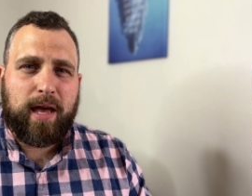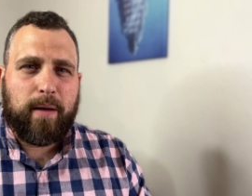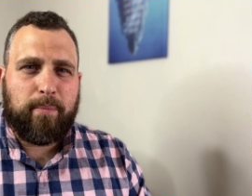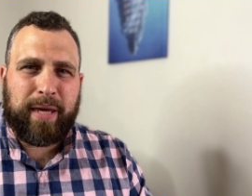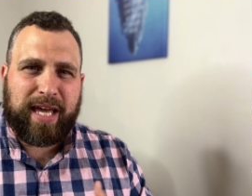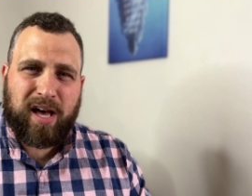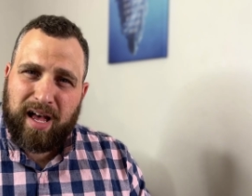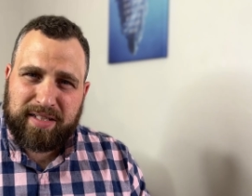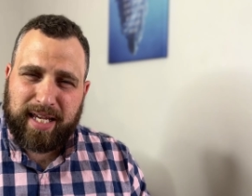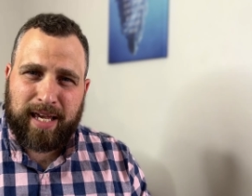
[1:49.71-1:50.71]

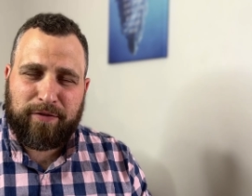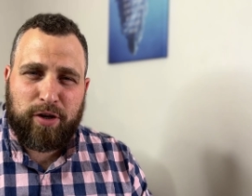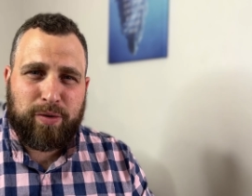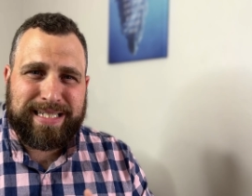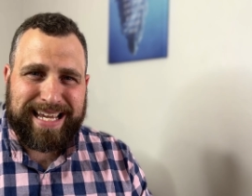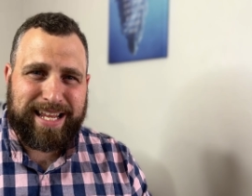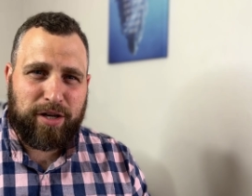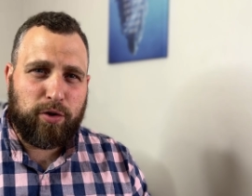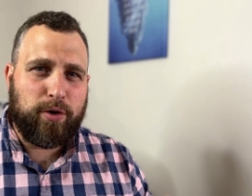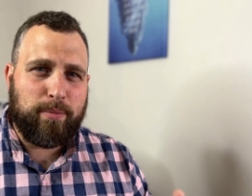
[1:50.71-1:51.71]
because if you did
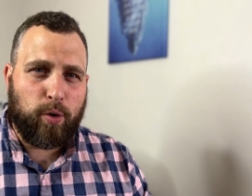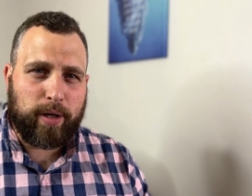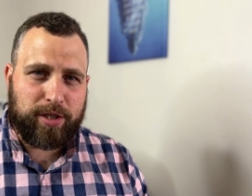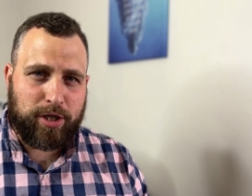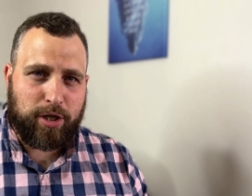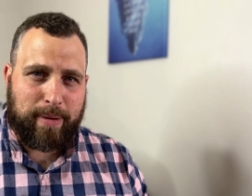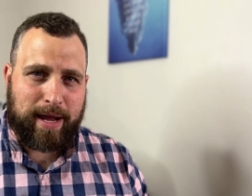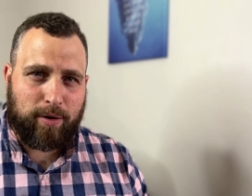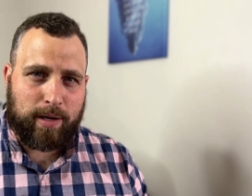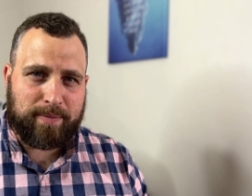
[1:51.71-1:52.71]
include a mortgage in your
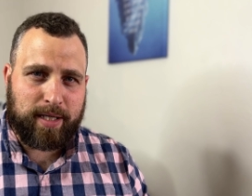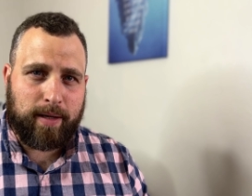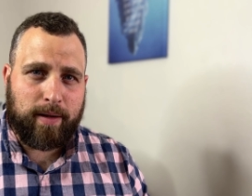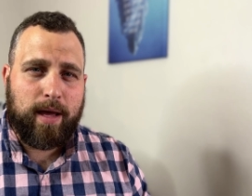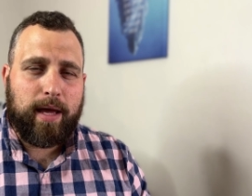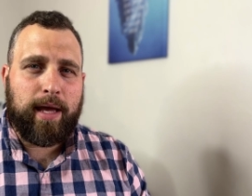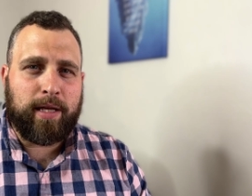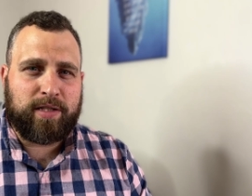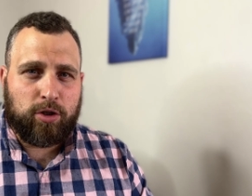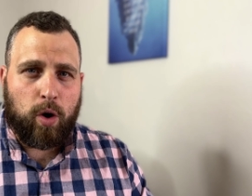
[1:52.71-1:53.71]
bankruptcy,
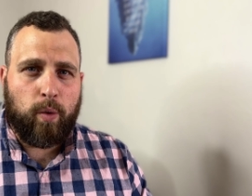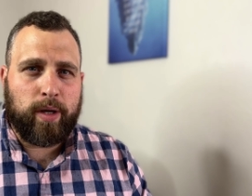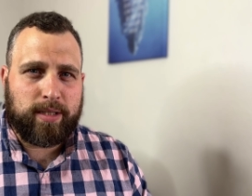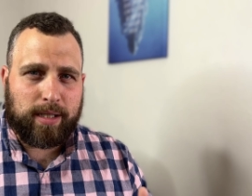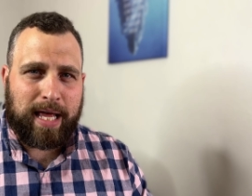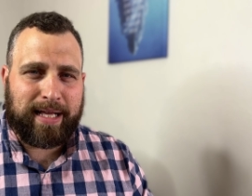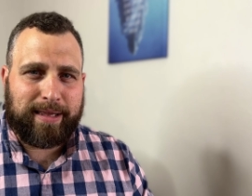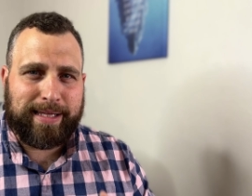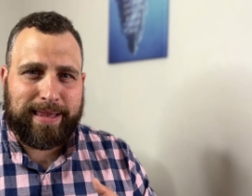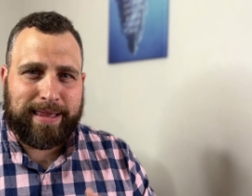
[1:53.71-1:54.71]
it's going to
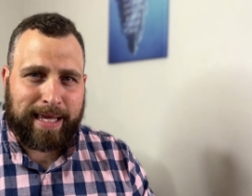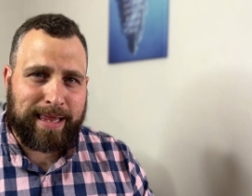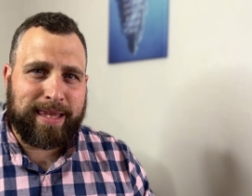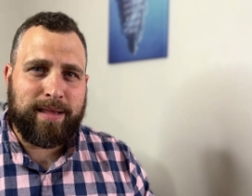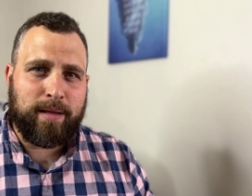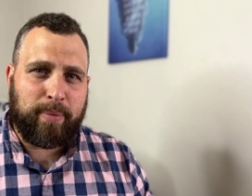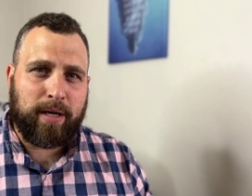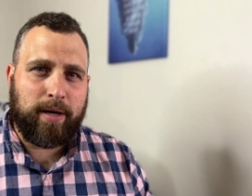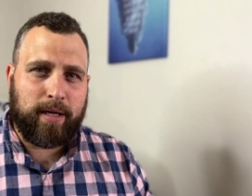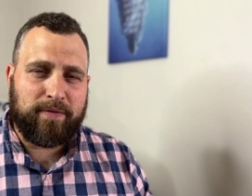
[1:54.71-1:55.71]
likely lengthen the
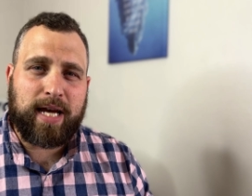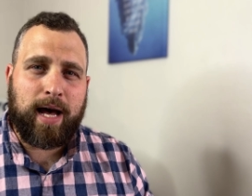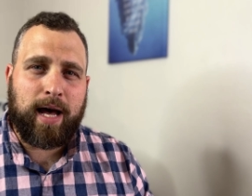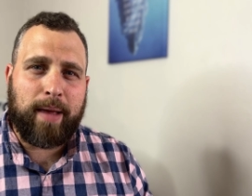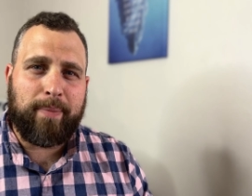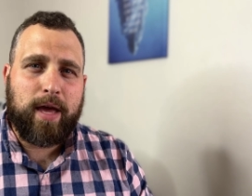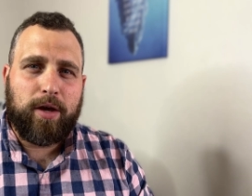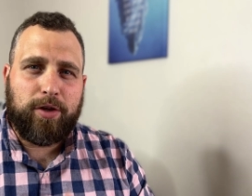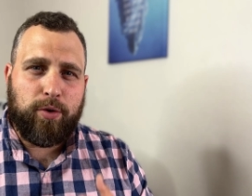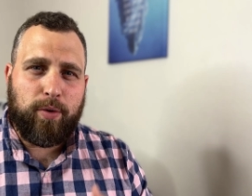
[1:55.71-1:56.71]
period of time
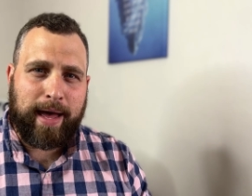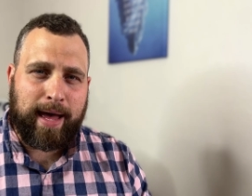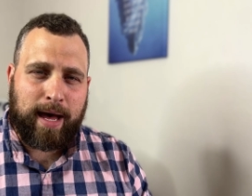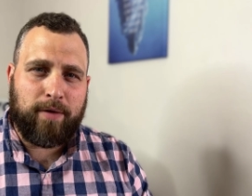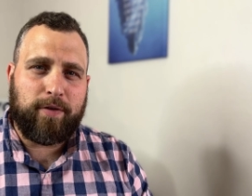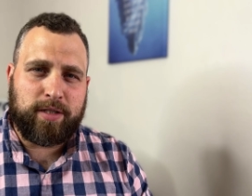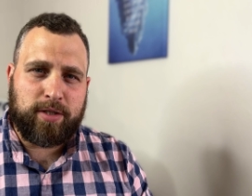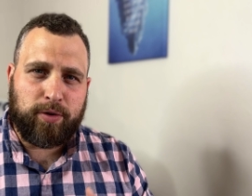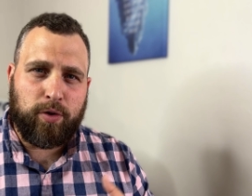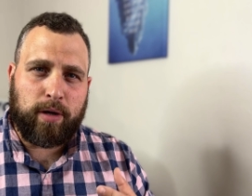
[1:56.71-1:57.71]
you have until
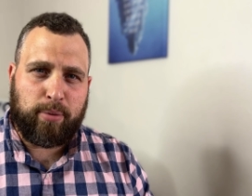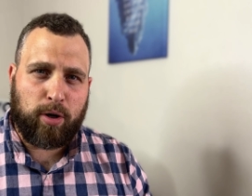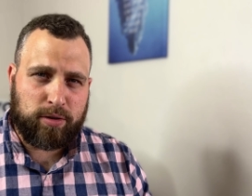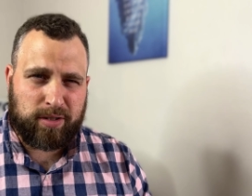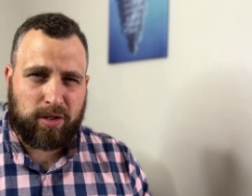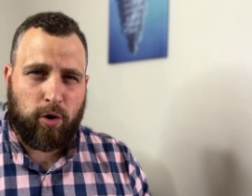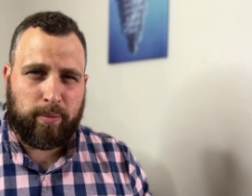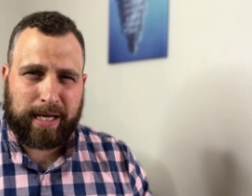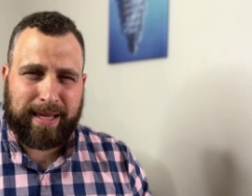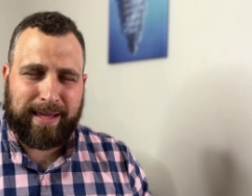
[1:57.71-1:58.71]
you can purchase a home
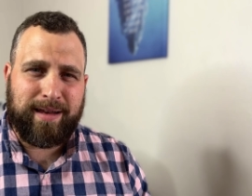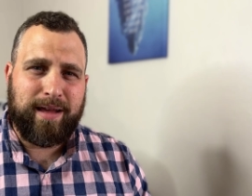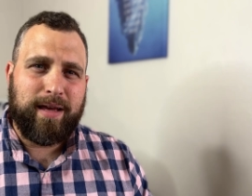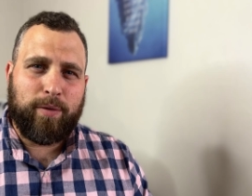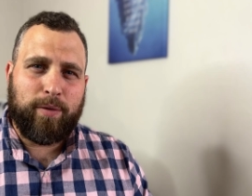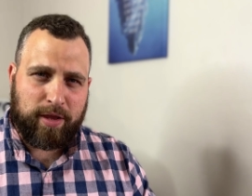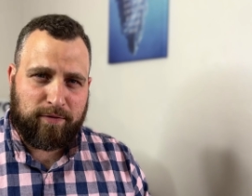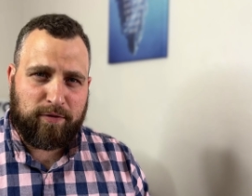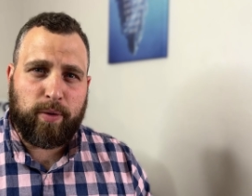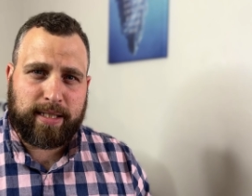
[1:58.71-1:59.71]
again, with a
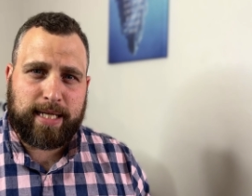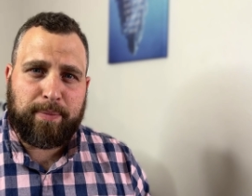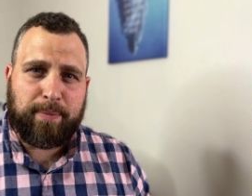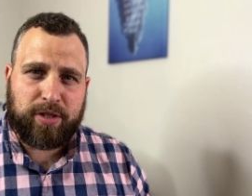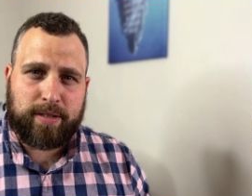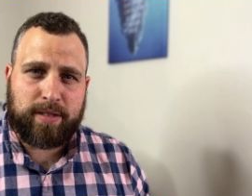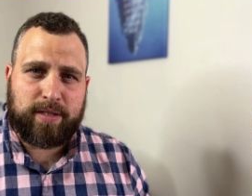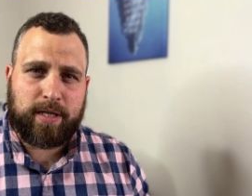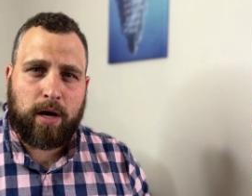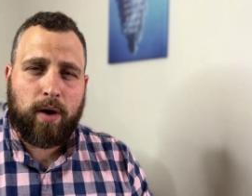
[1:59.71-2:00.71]
few exceptions. And
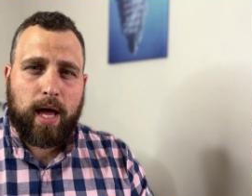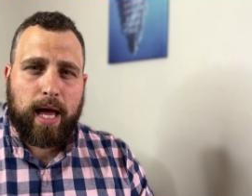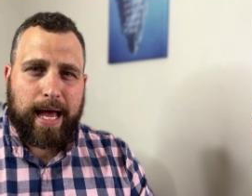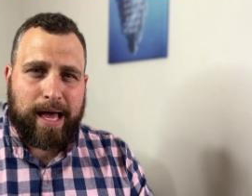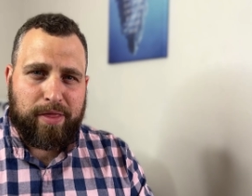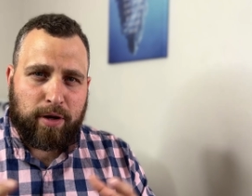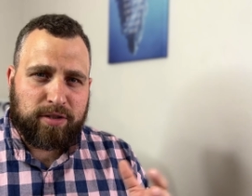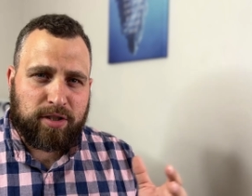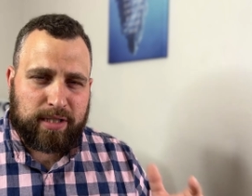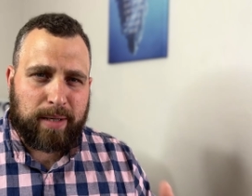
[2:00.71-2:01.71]
so, uh, those
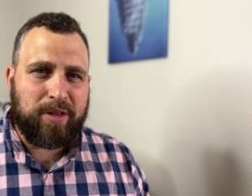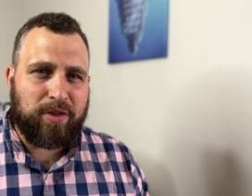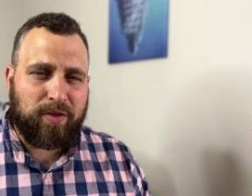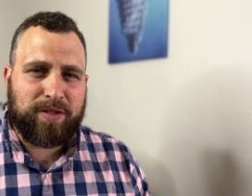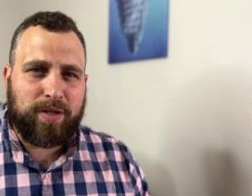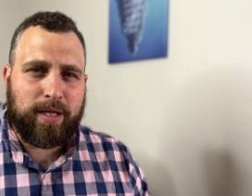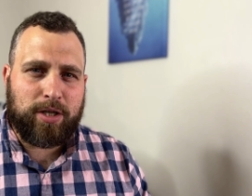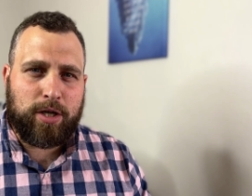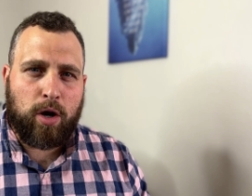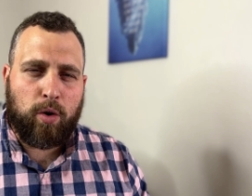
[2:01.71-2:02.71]
are some of the things you need to know